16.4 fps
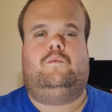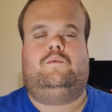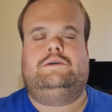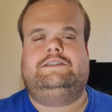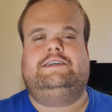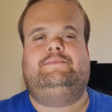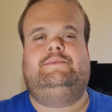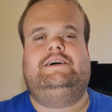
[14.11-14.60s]

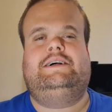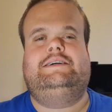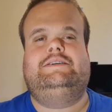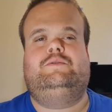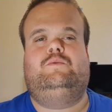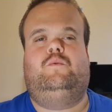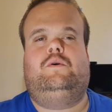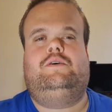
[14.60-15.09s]
What's up
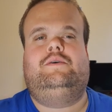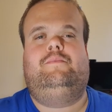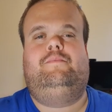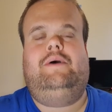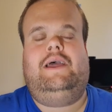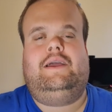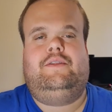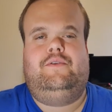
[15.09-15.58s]
guys and welcome
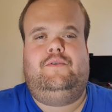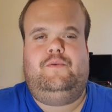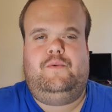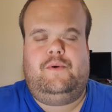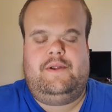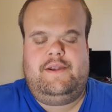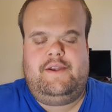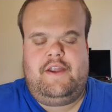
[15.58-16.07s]
back
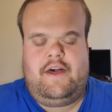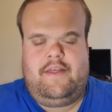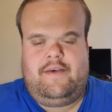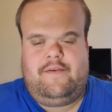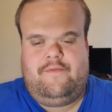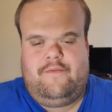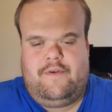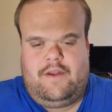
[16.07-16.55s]
to
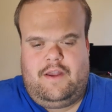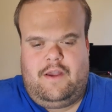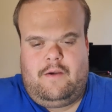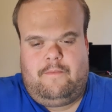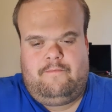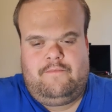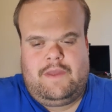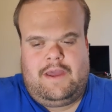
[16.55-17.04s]
another
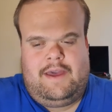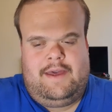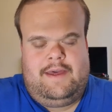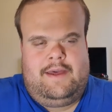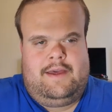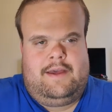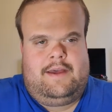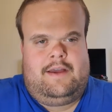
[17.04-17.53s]
video.
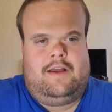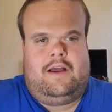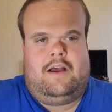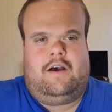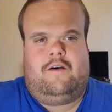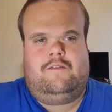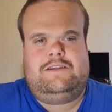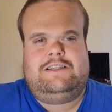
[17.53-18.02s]

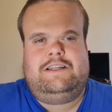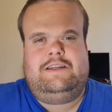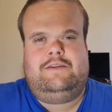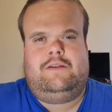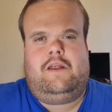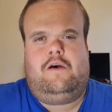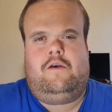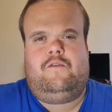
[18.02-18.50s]
Obviously in
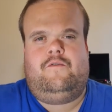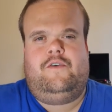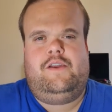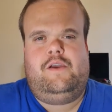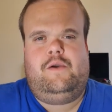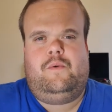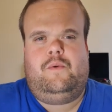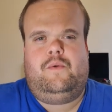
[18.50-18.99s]
the last
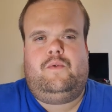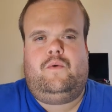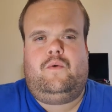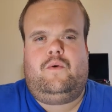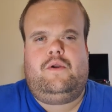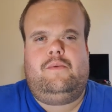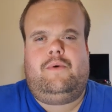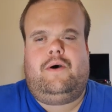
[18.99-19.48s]
video we were
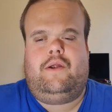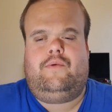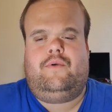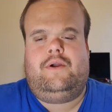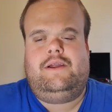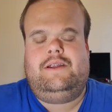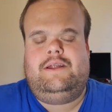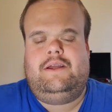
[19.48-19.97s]
talking about
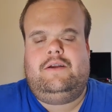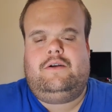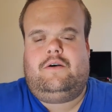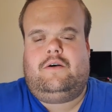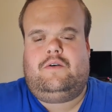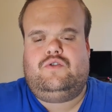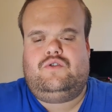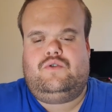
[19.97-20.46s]
Raelene
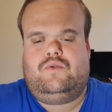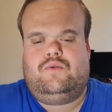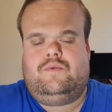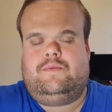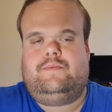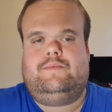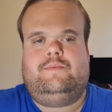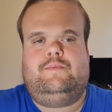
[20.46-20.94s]

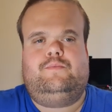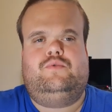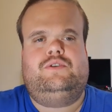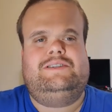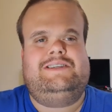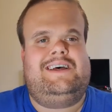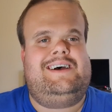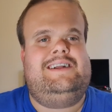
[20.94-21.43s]
Castle
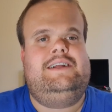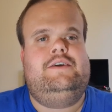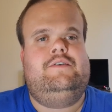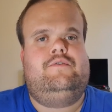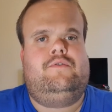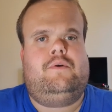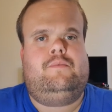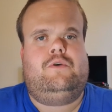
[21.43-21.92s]
resigning
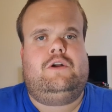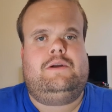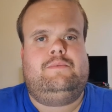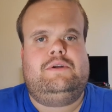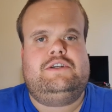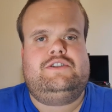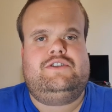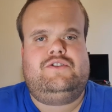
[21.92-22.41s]
from
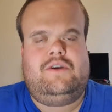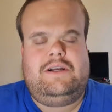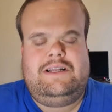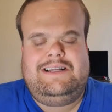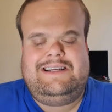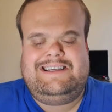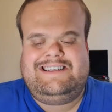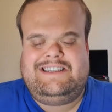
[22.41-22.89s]
Rugby
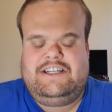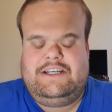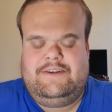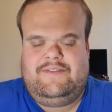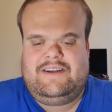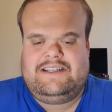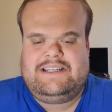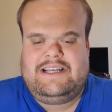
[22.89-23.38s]
Australia's
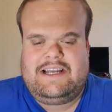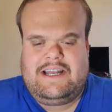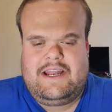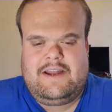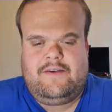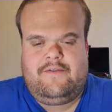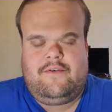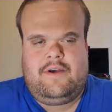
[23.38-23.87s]
chief
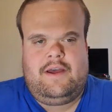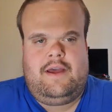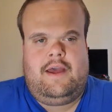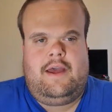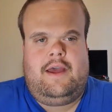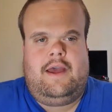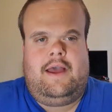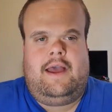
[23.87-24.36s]
executive,
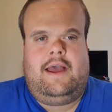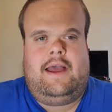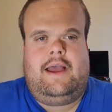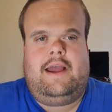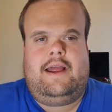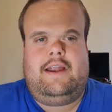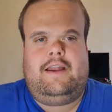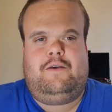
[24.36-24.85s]

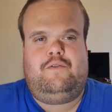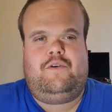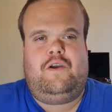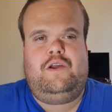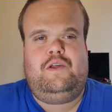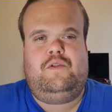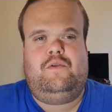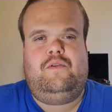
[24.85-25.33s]
and I was
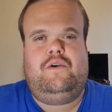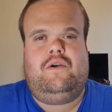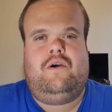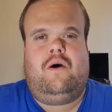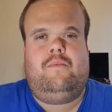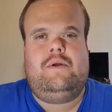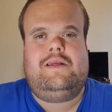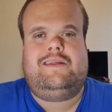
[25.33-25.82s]
going through the
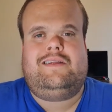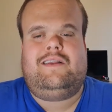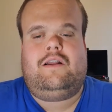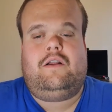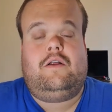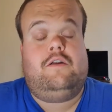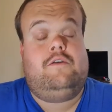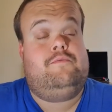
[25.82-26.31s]
comments and
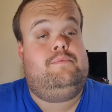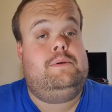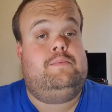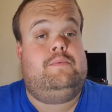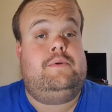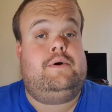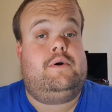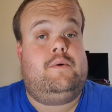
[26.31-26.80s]
a lot of
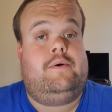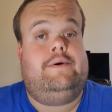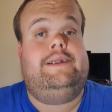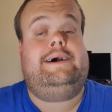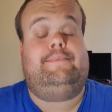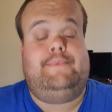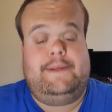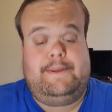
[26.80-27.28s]
people are quite
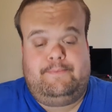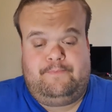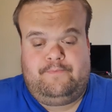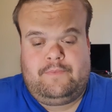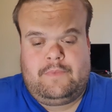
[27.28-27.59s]
happy.